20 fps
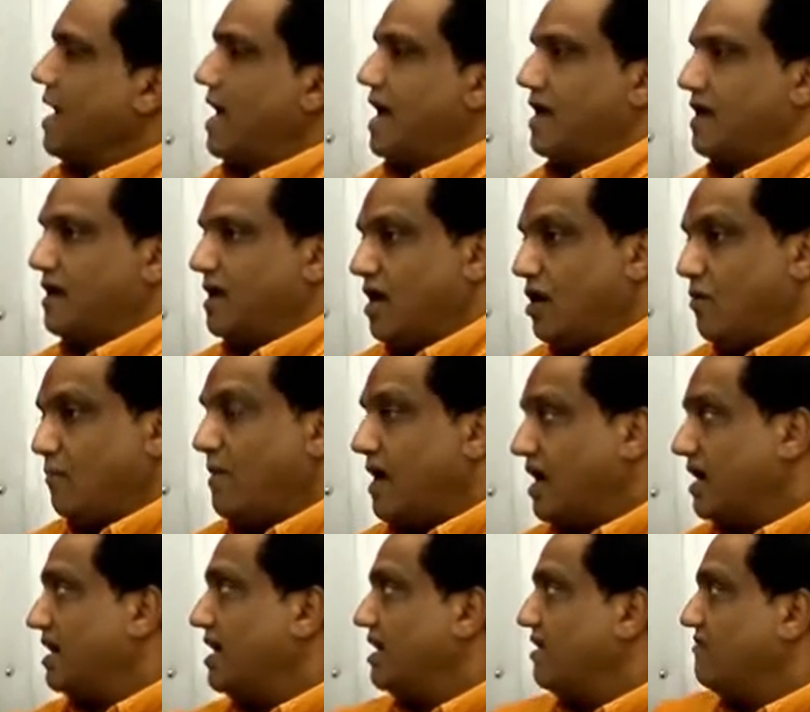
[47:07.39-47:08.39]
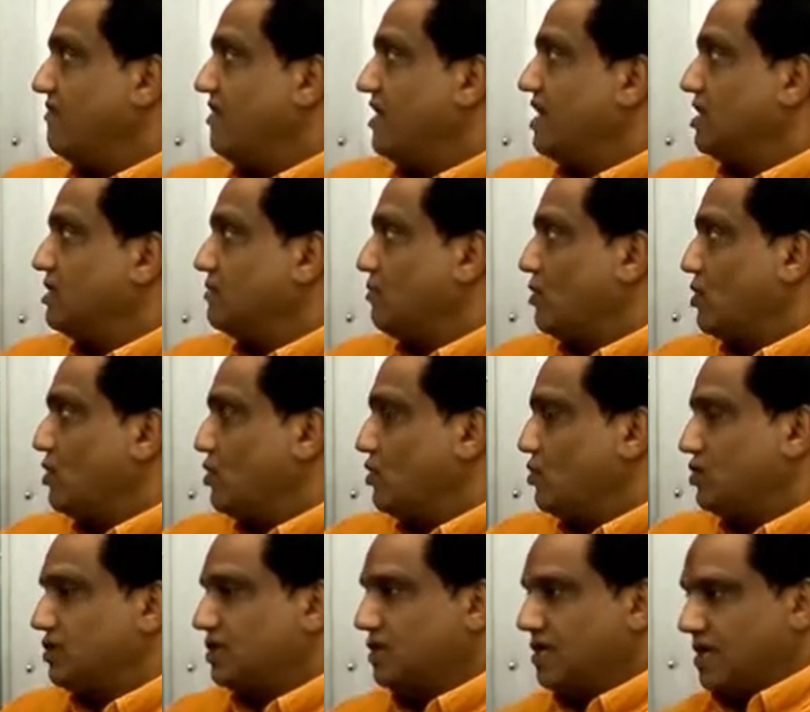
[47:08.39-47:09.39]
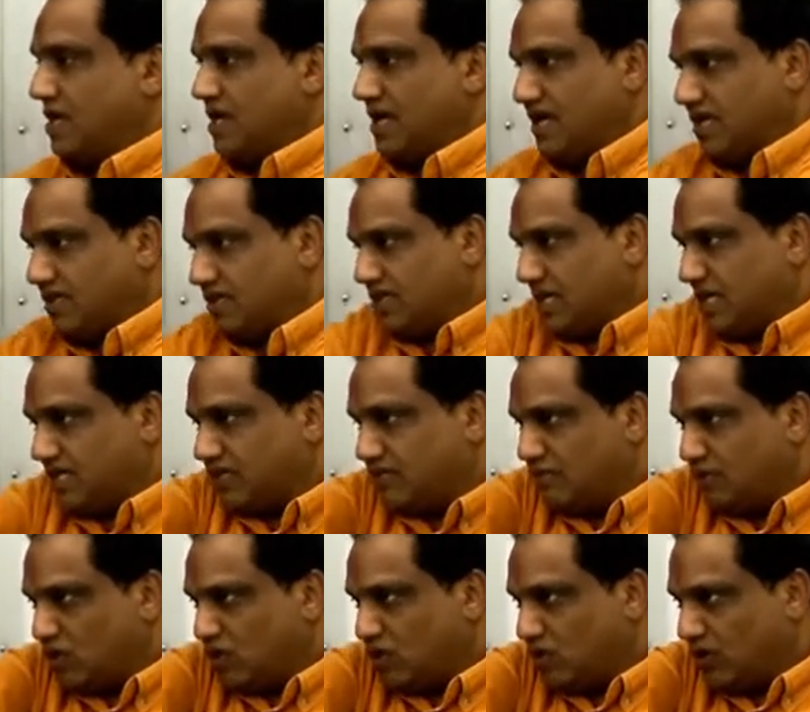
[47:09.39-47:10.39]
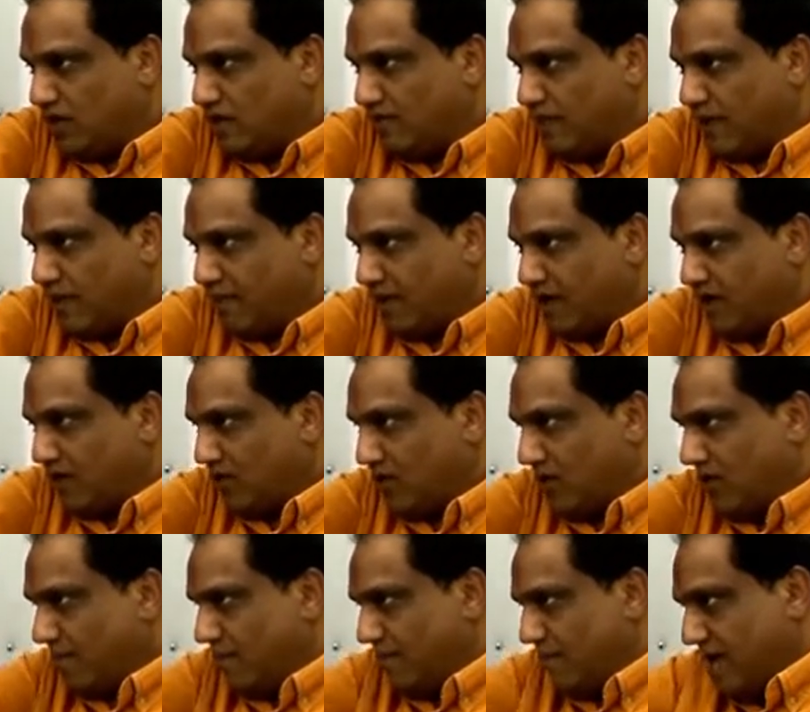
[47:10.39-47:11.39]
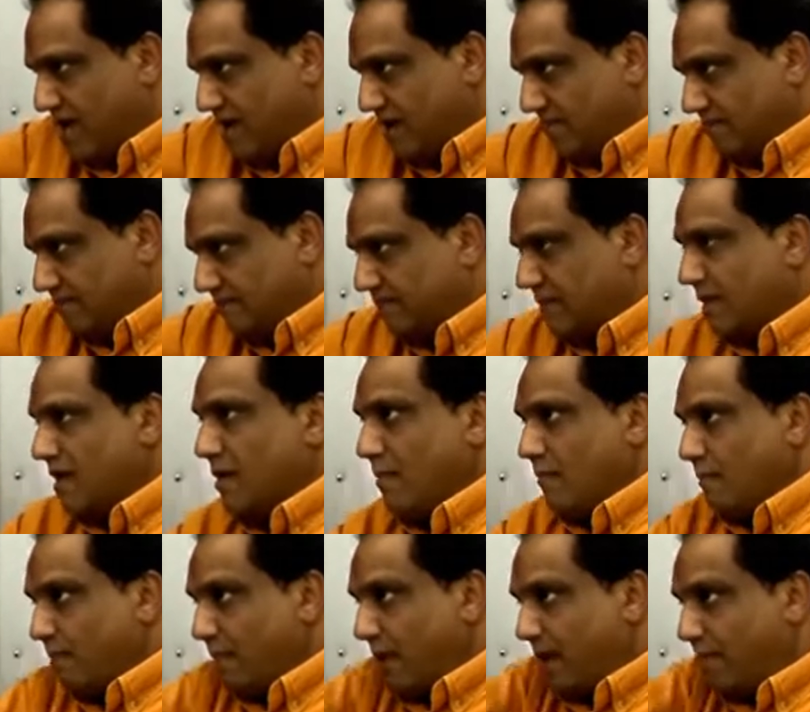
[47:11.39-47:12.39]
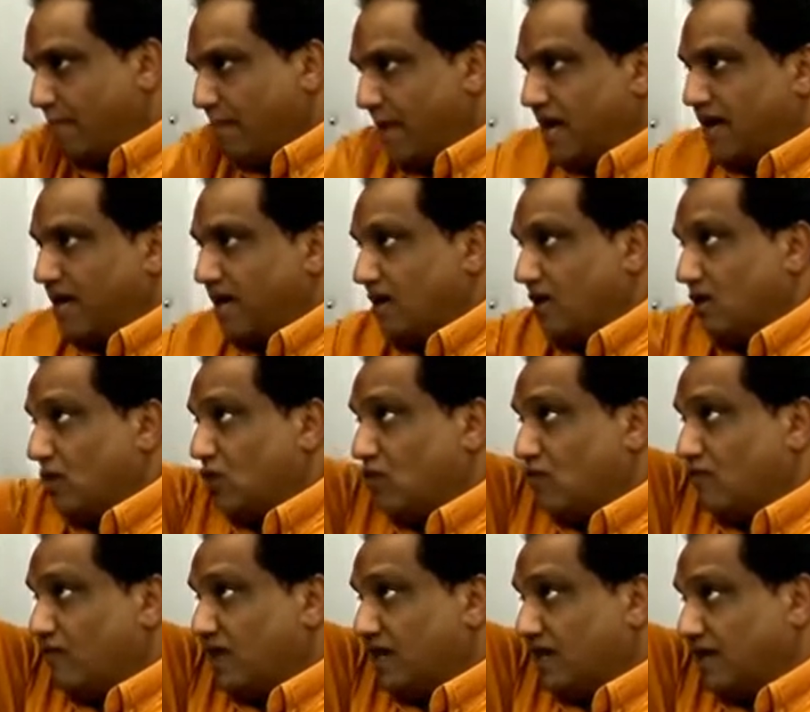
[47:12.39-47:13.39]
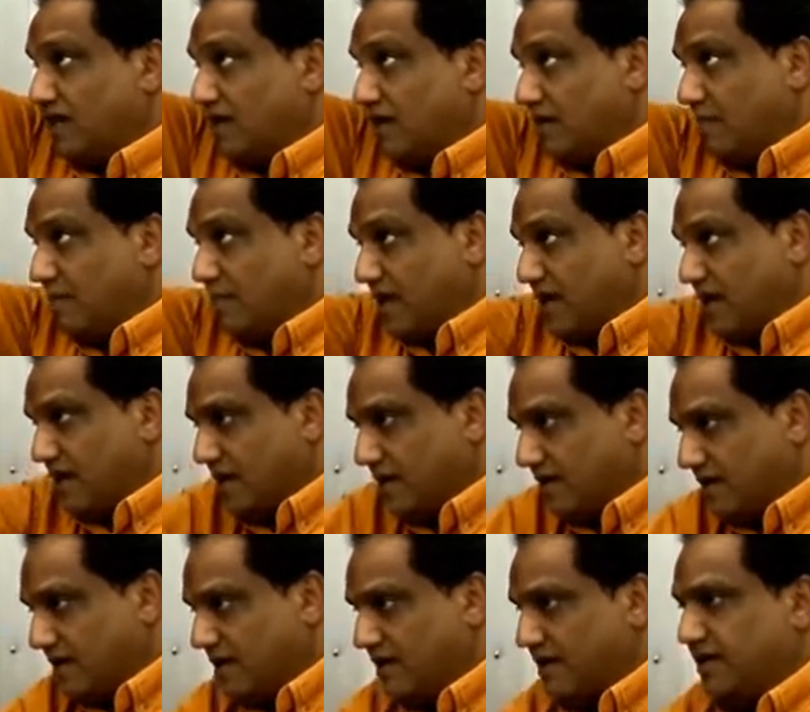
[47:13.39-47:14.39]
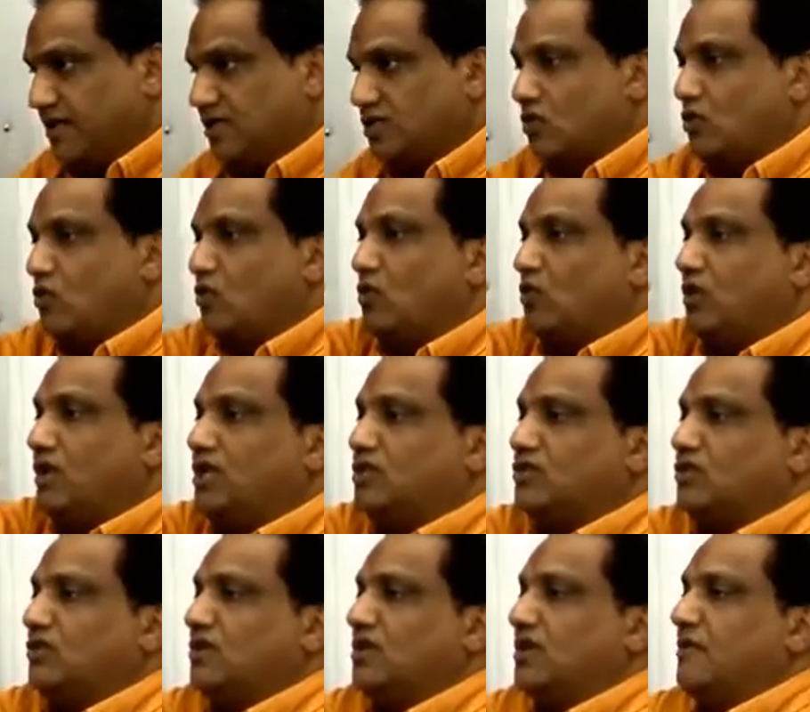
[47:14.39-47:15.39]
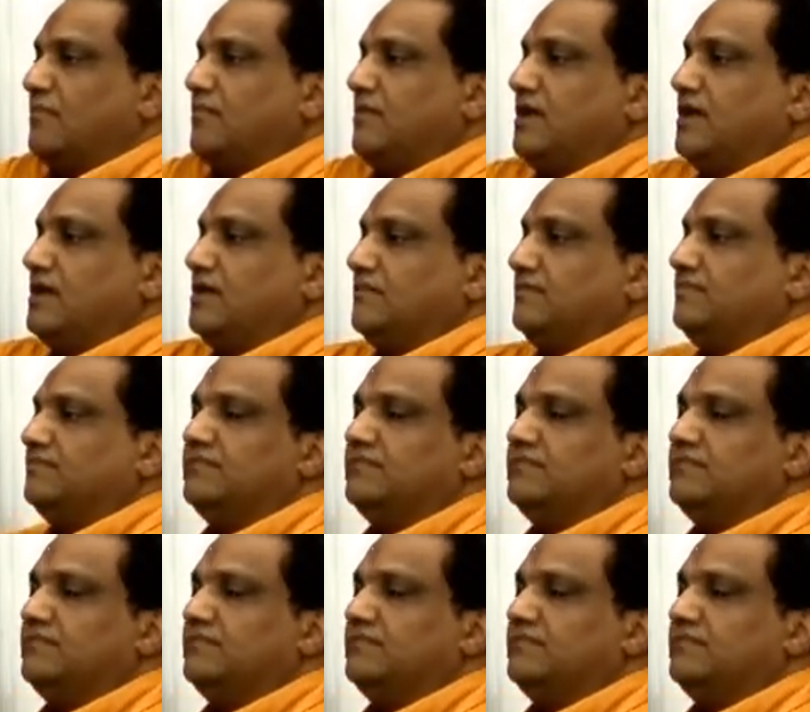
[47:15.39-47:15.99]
And now magnetic field is produced in just mutually perpendicular plane. Perpendicular to vertical plane is horizontal plane.